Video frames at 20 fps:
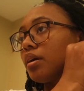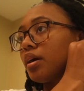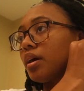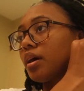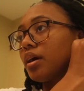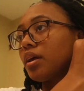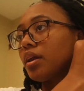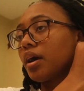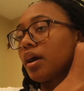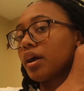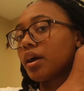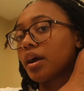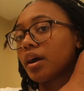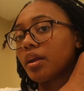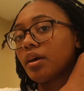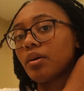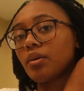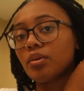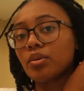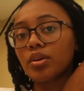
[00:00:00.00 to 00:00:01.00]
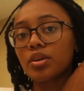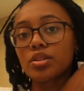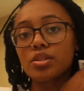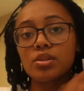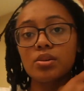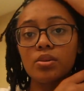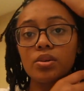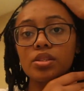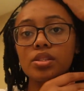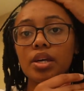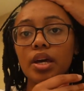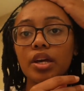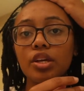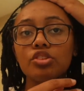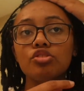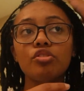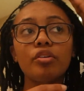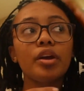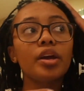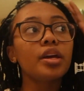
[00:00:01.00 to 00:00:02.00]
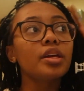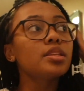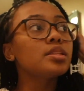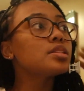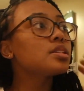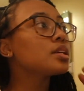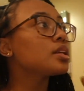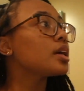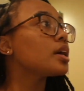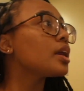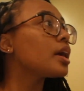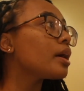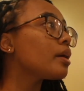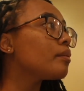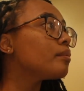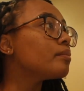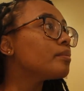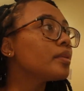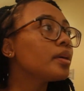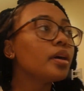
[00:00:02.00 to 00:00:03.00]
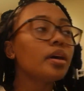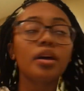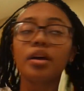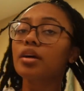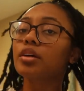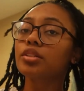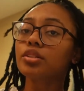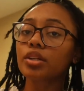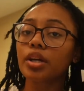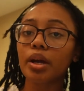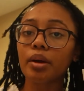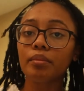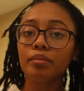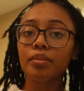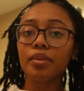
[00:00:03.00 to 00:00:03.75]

and I kind of hold it so it's like trained to lay down. So yeah.